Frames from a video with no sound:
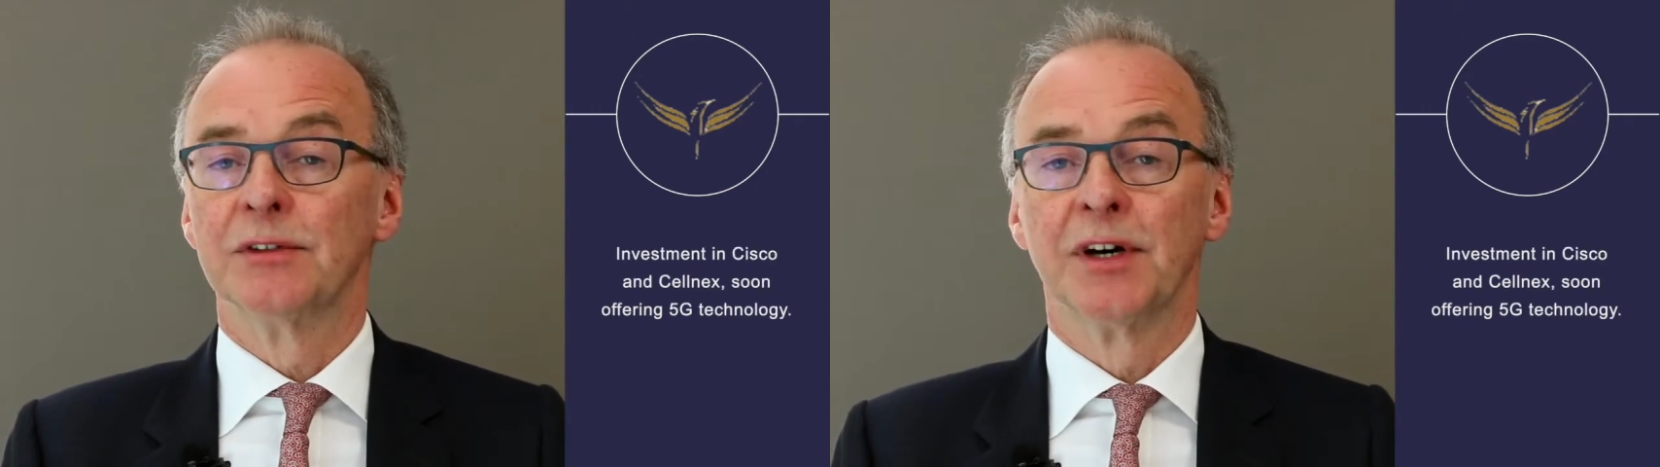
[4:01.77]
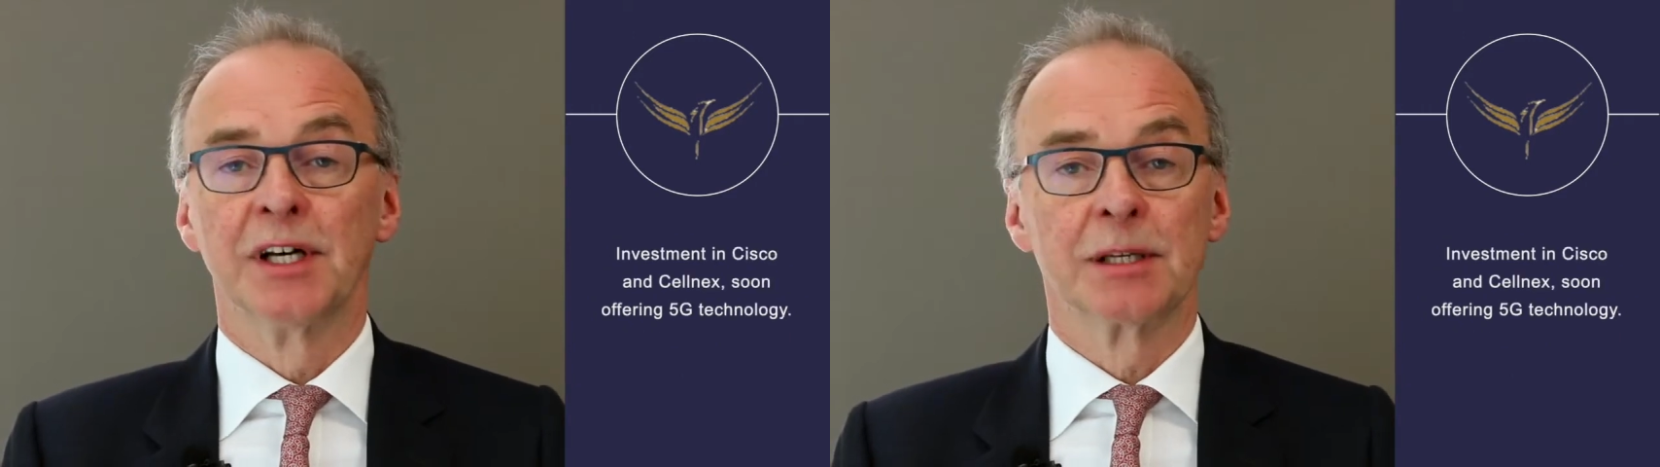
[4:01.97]

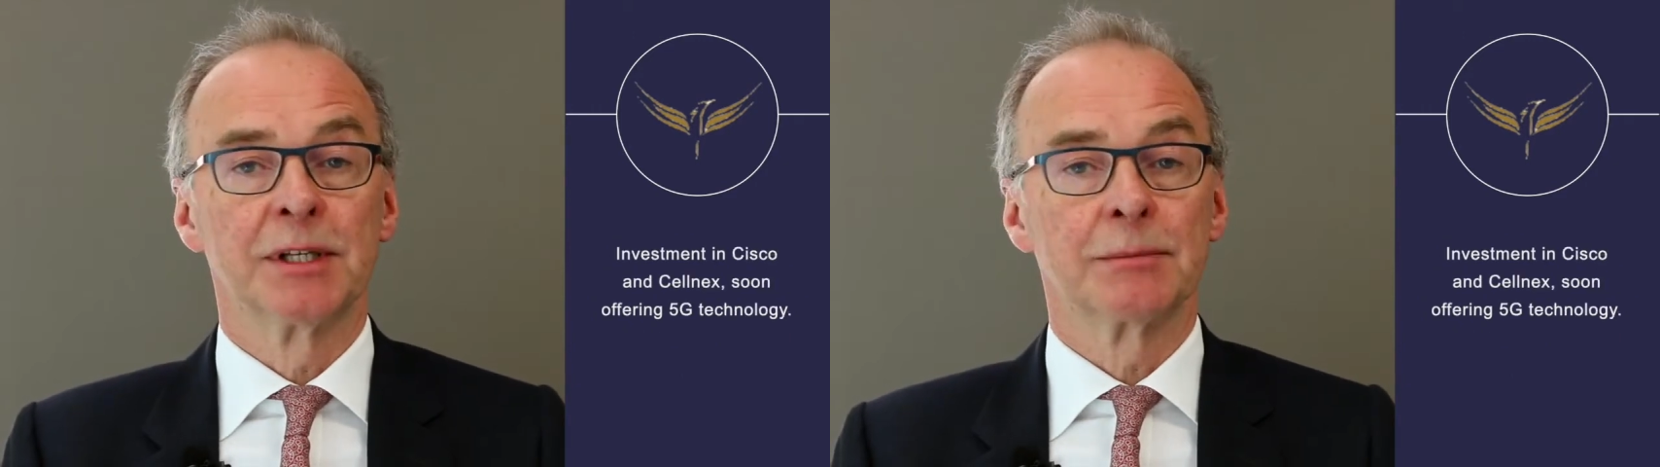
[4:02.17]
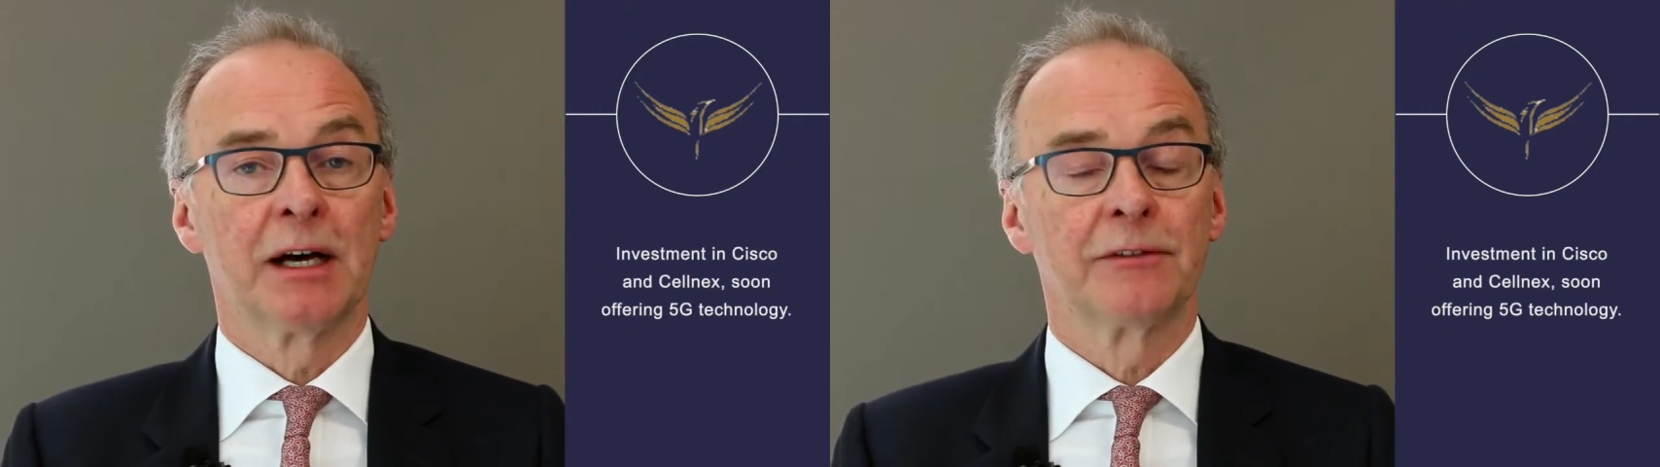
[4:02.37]
we've heard a
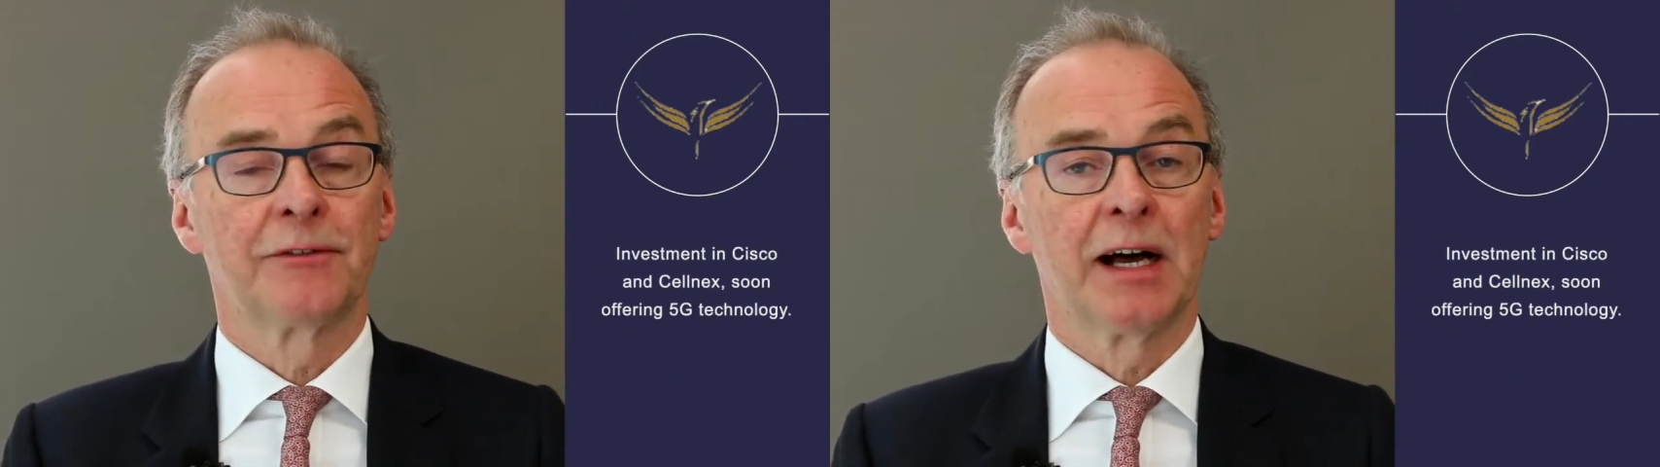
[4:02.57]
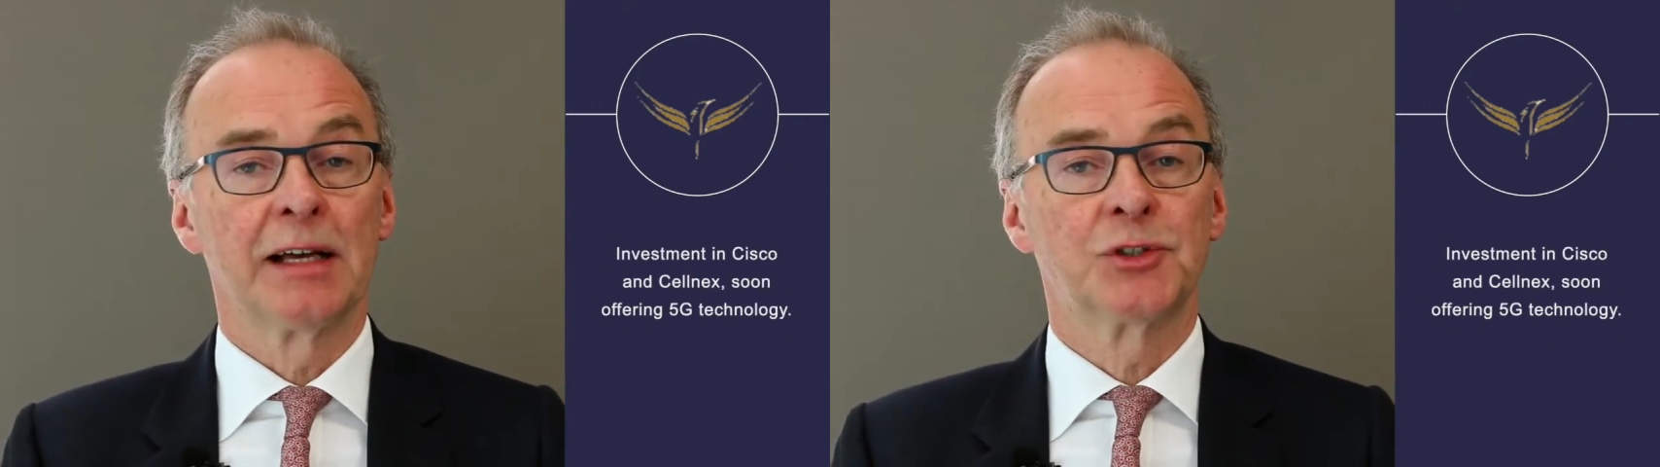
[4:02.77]
bit about
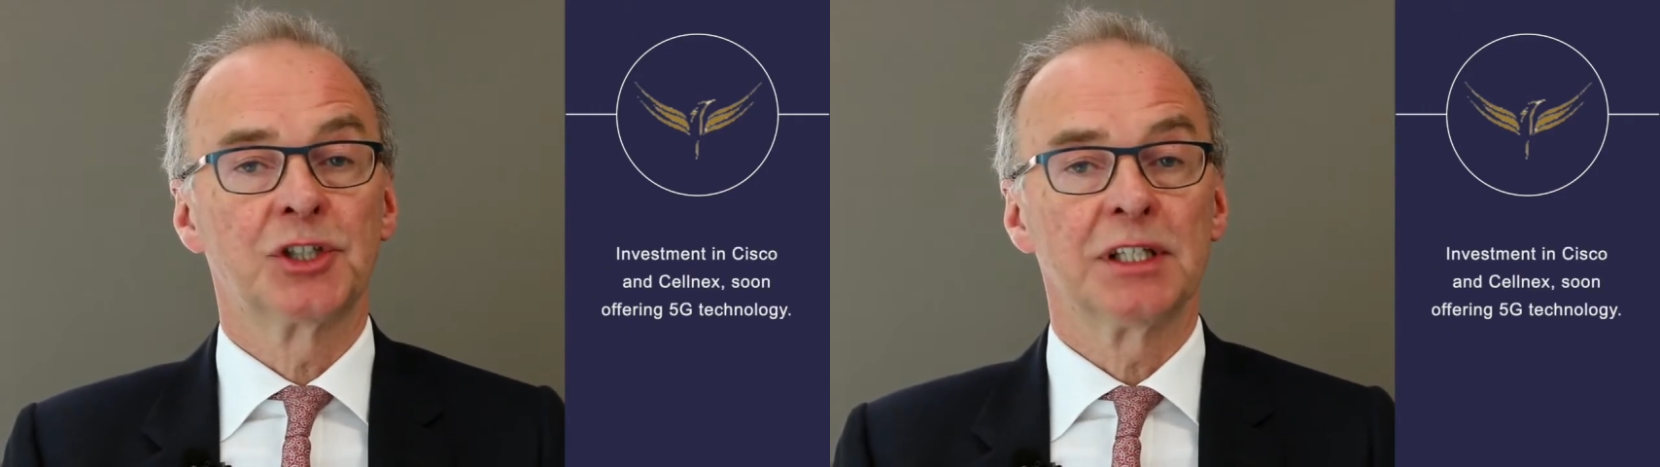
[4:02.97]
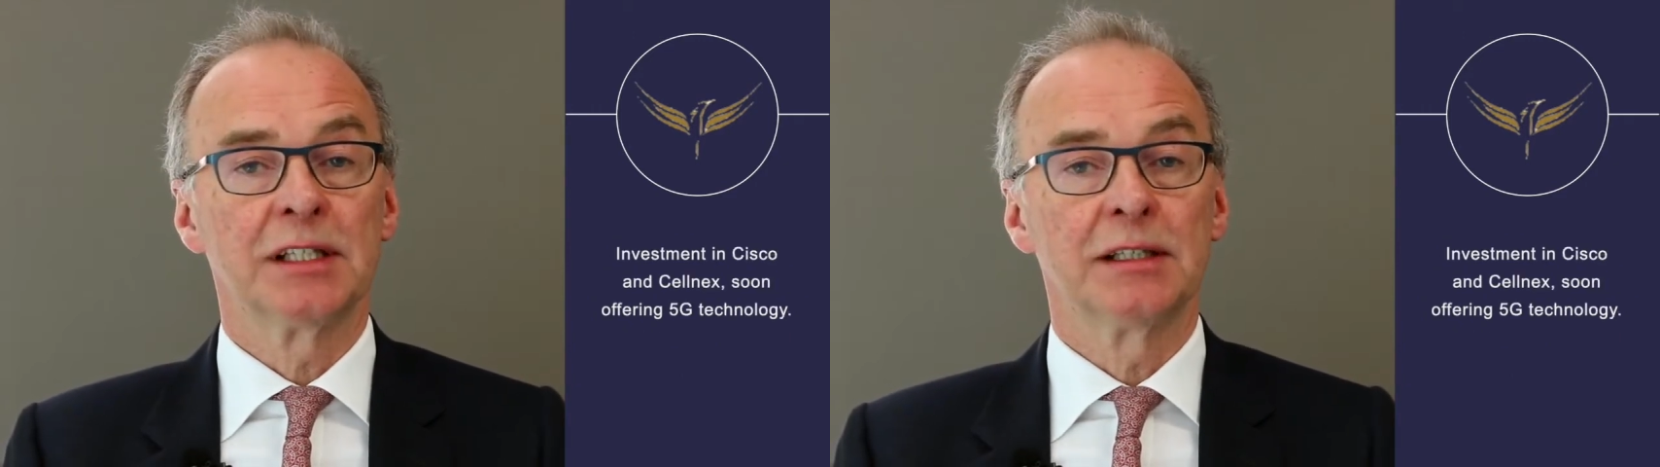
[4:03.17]

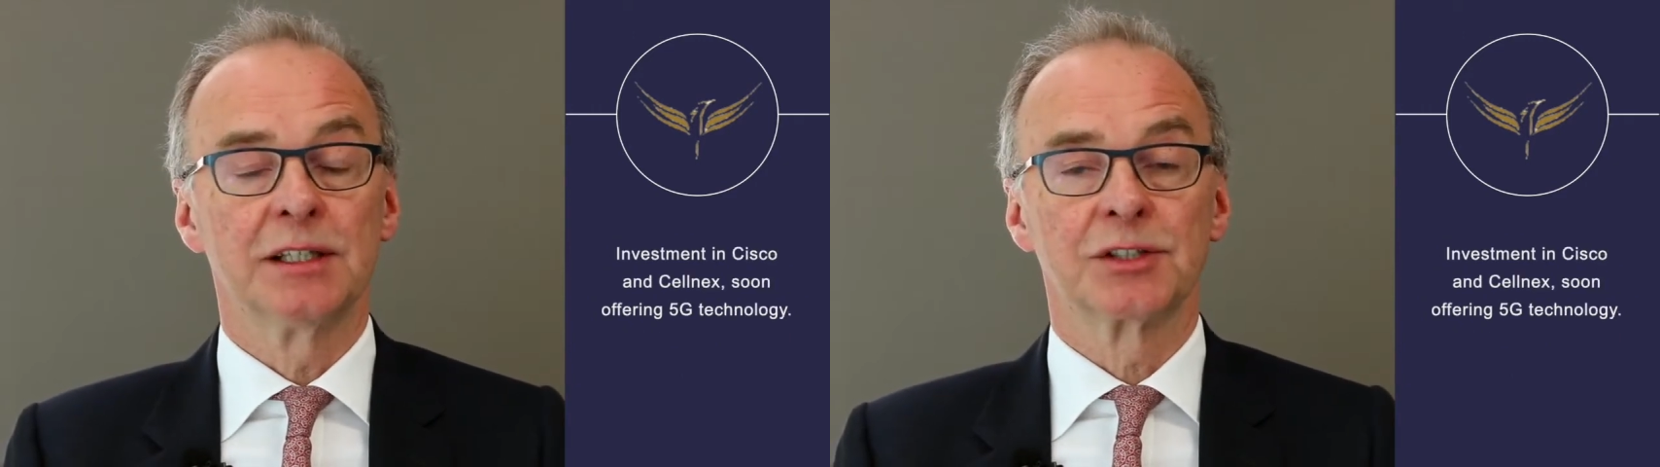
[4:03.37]
5G,